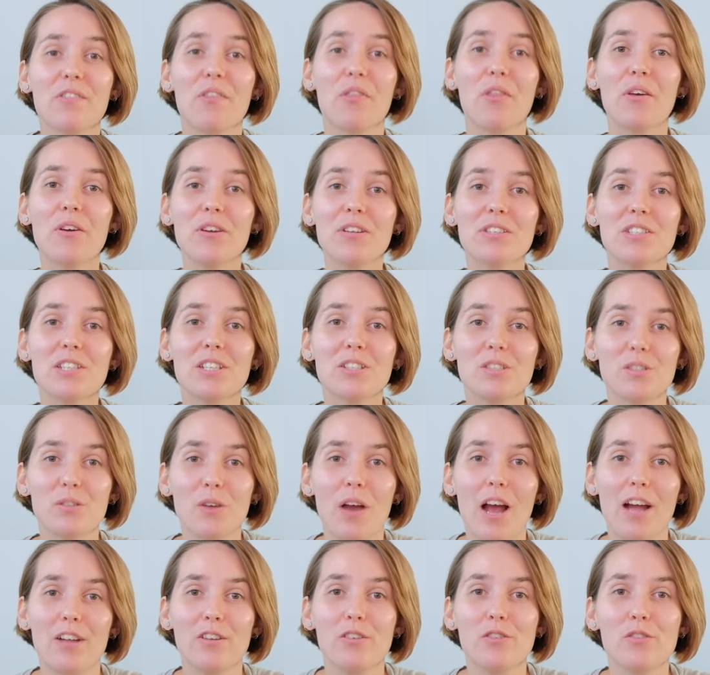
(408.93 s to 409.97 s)

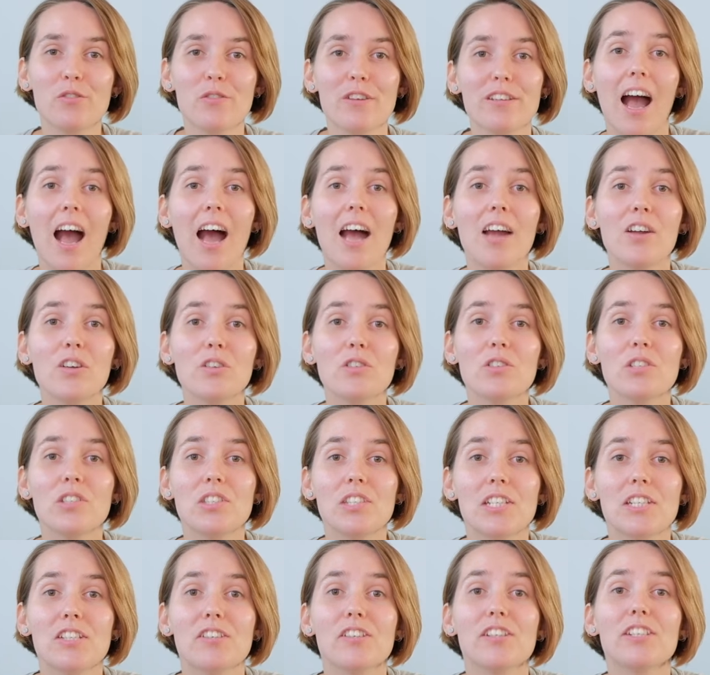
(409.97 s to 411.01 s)
3200 are
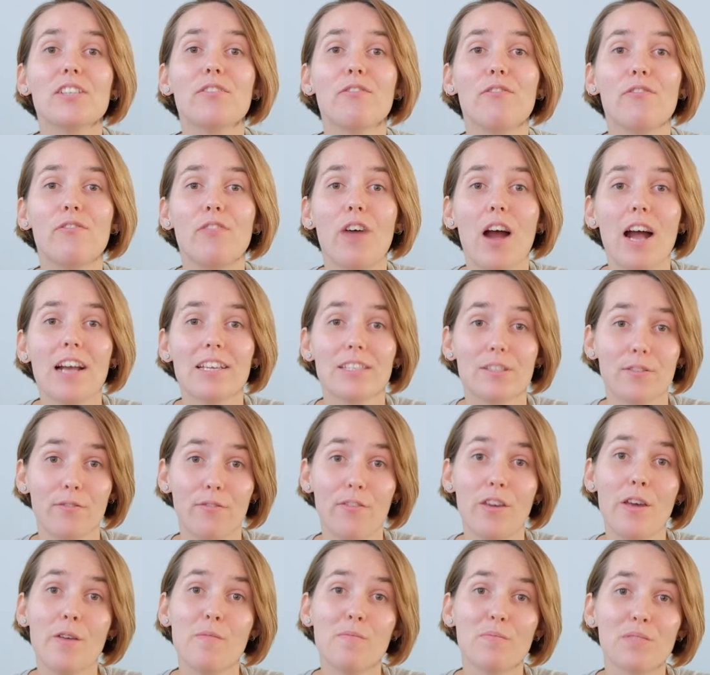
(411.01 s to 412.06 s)
considered fast
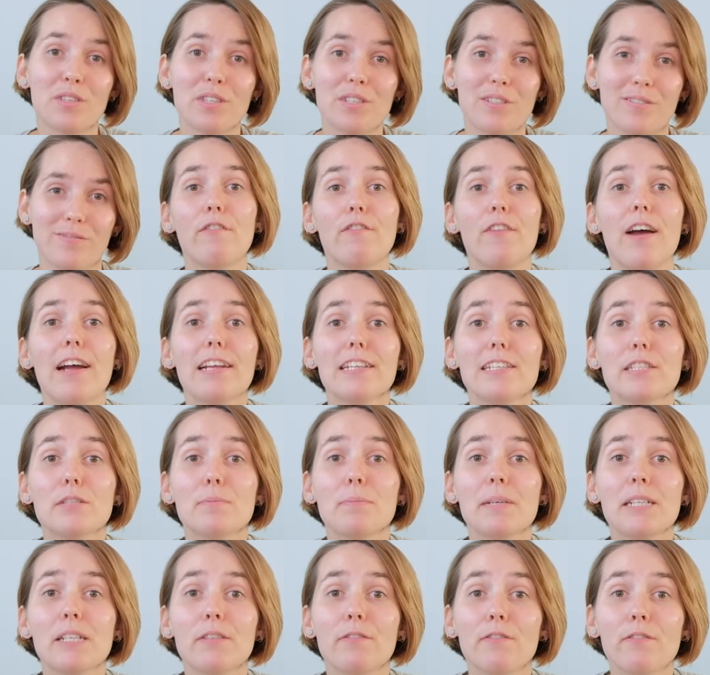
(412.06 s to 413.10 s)
films. Fast
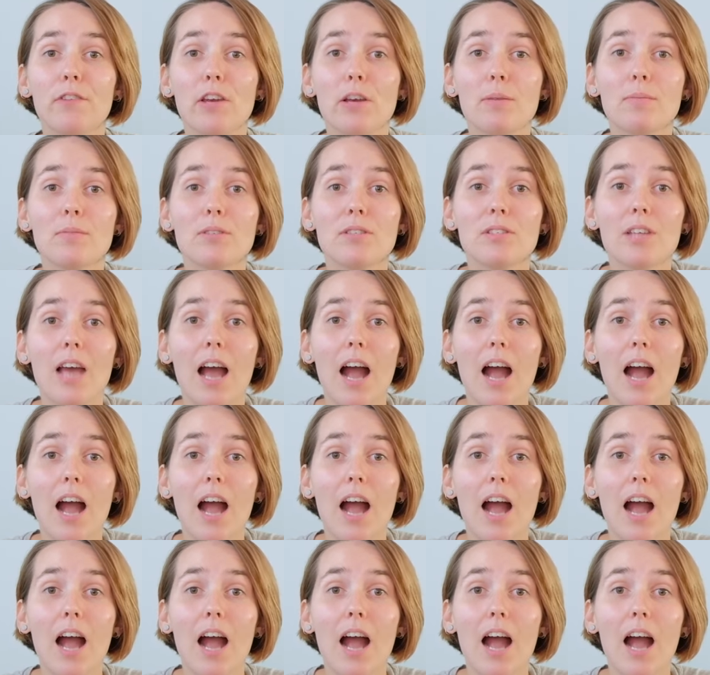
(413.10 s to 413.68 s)
speed films